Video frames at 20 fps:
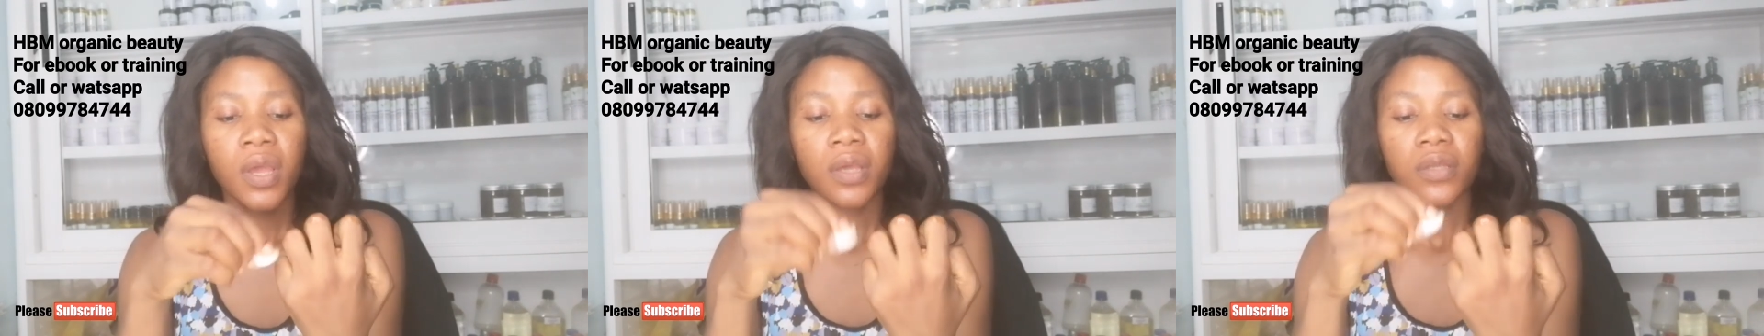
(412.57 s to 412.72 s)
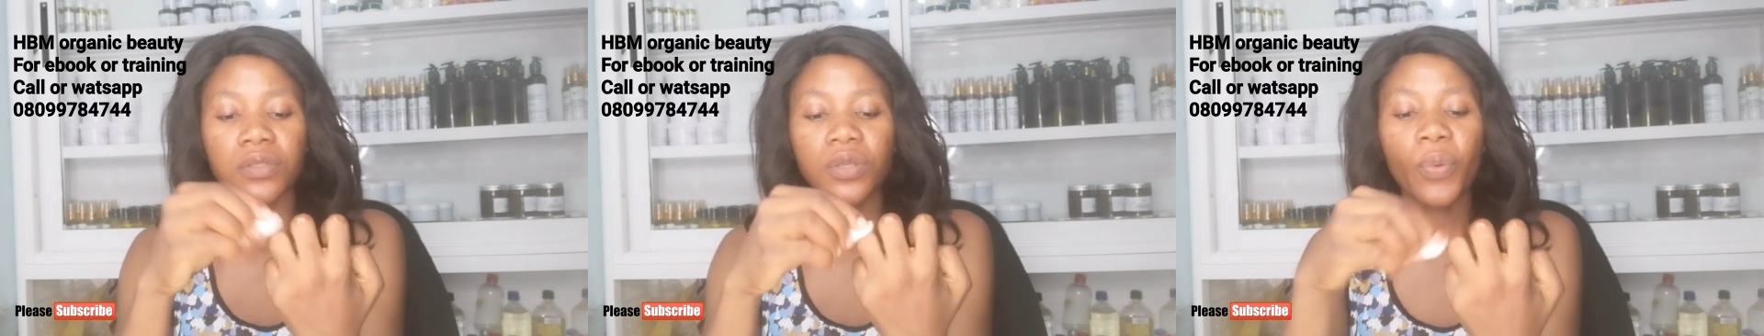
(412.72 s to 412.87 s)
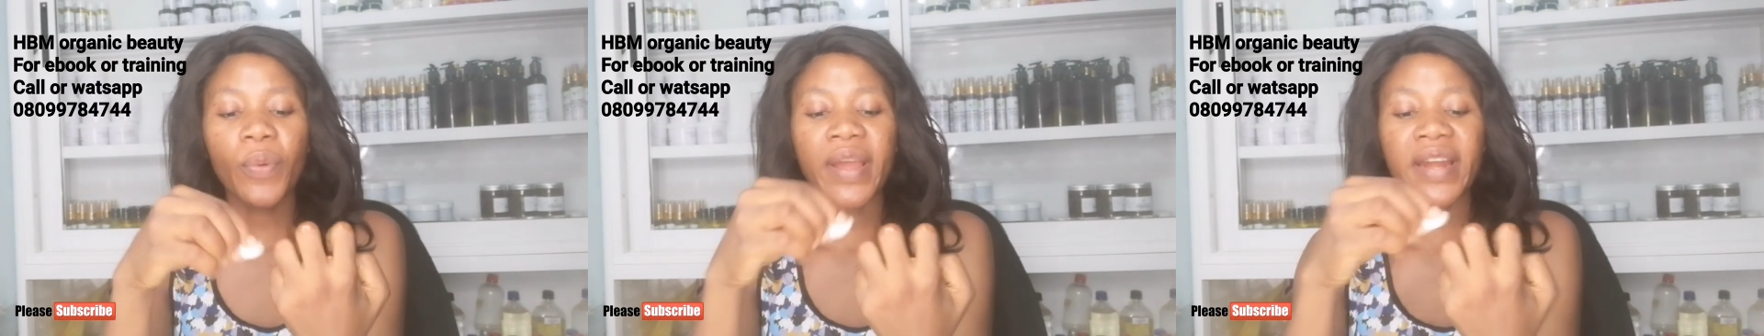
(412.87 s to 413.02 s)

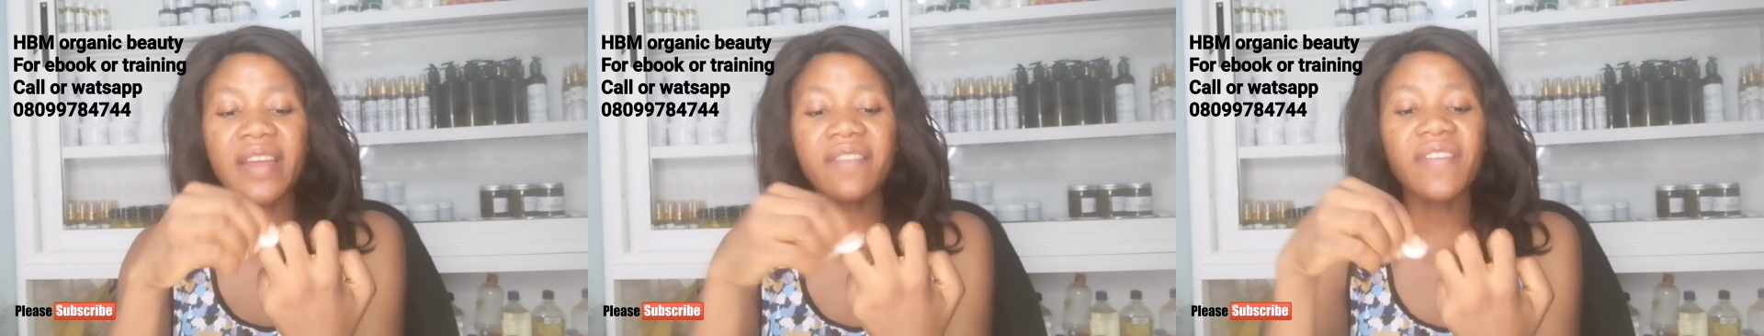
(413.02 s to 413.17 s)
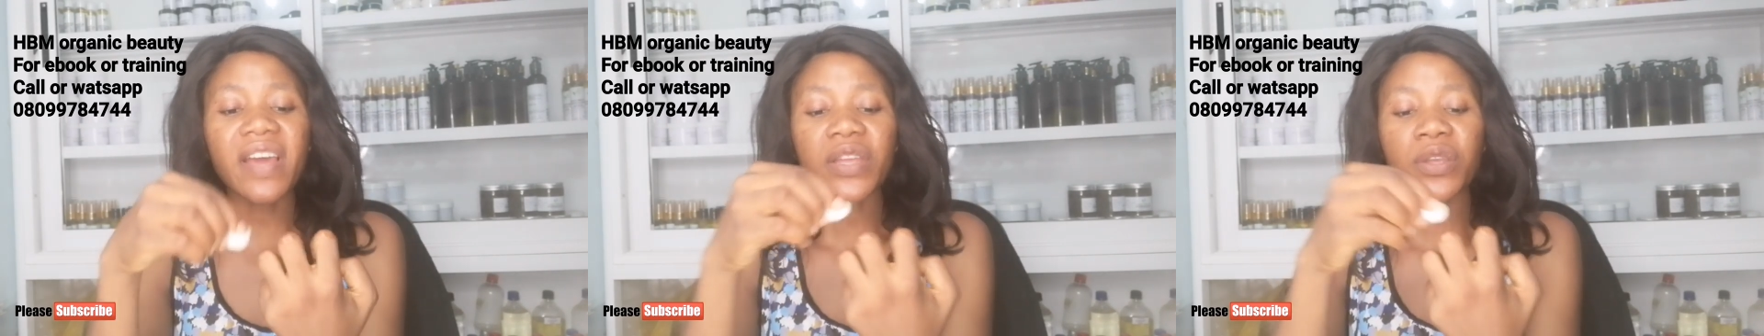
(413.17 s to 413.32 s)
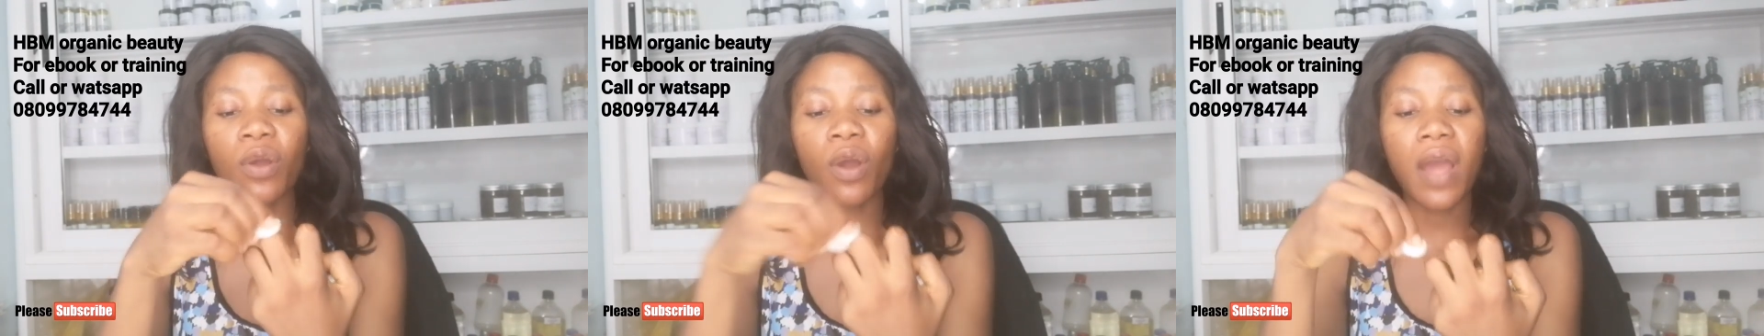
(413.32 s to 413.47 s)
So
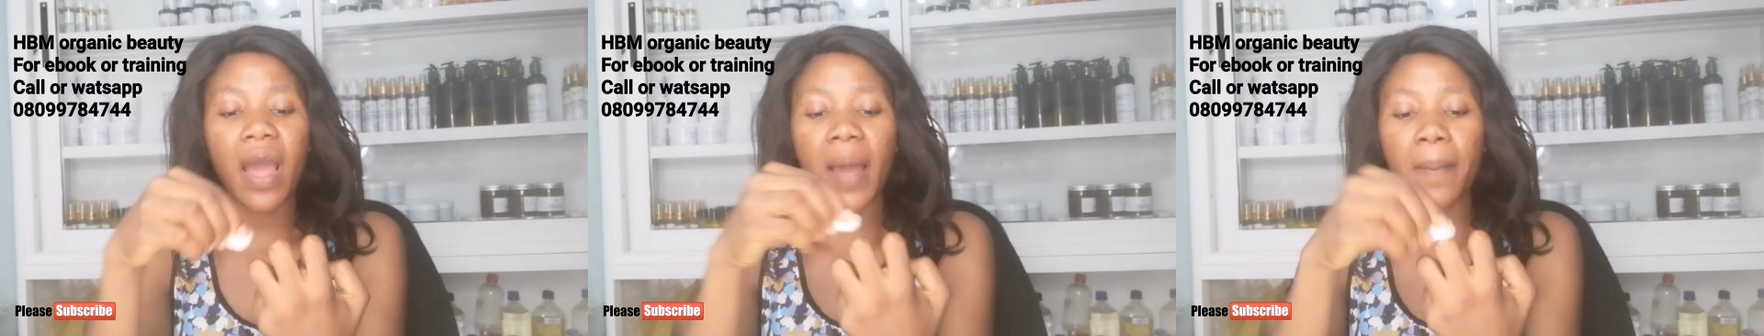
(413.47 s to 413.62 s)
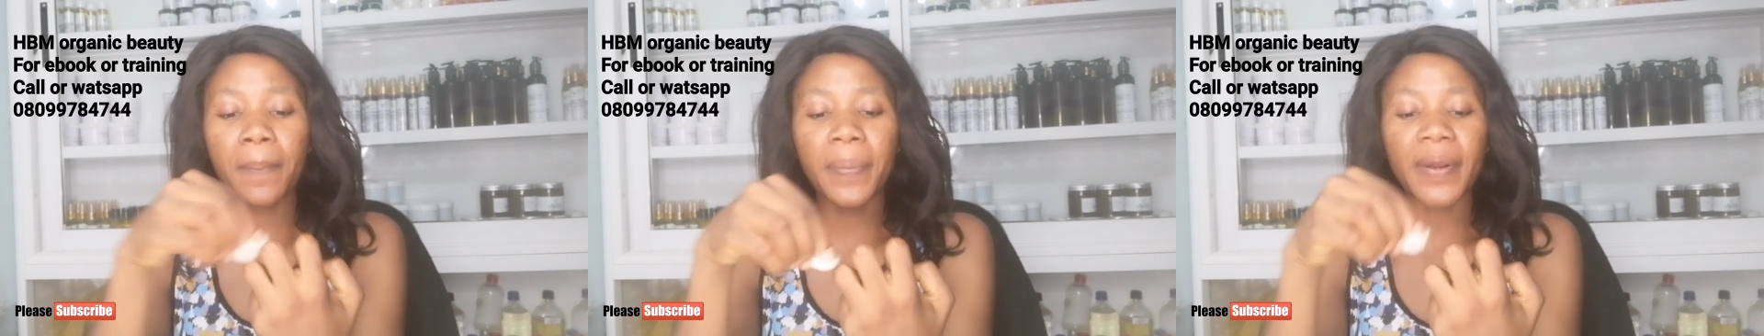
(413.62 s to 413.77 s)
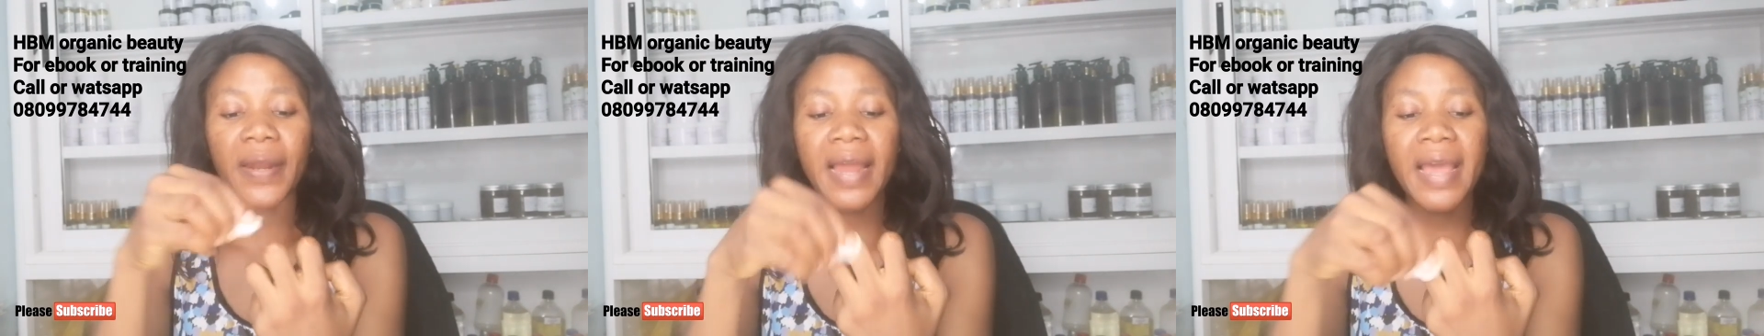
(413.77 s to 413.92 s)
whenever you're
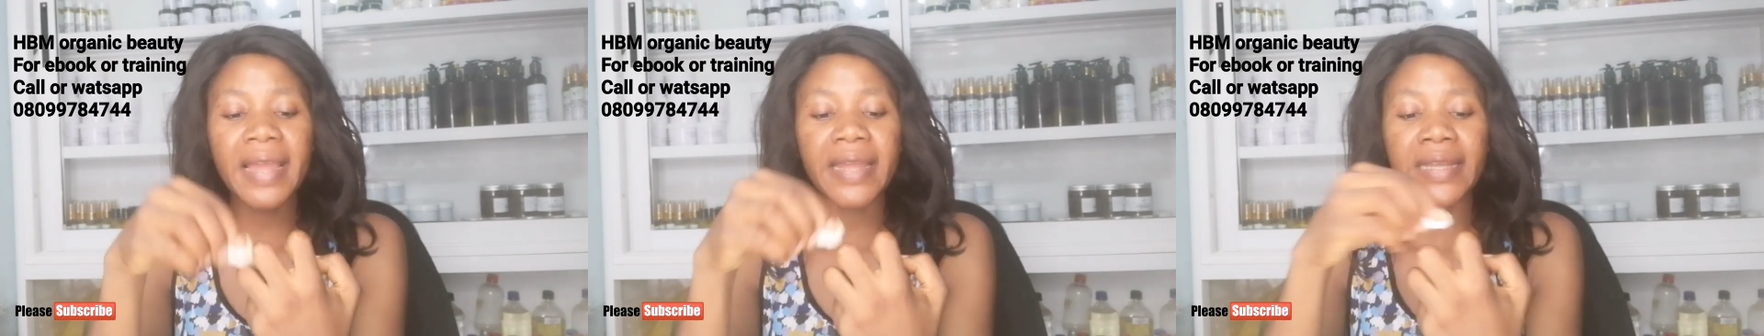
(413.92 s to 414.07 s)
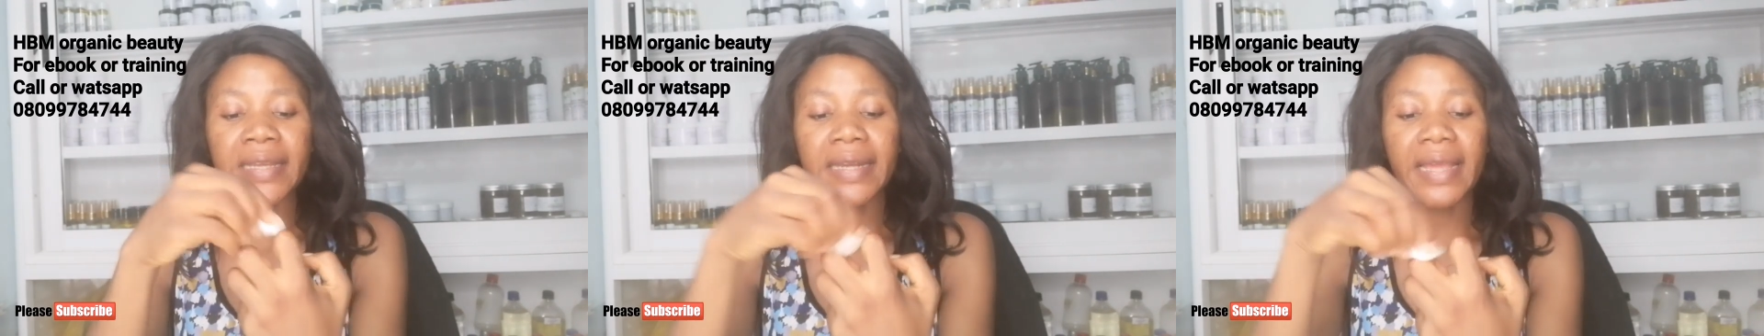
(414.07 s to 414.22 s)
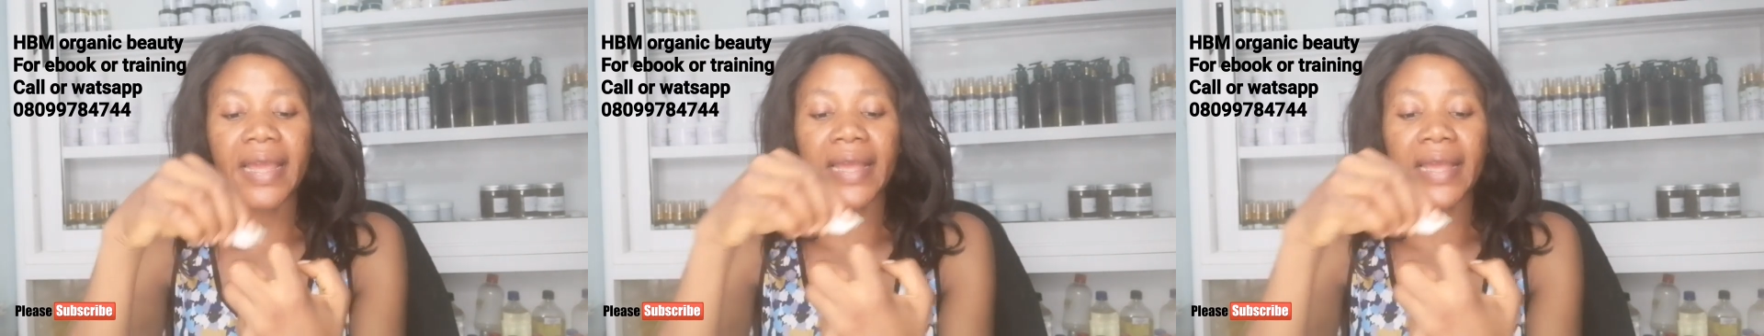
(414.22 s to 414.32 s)
applying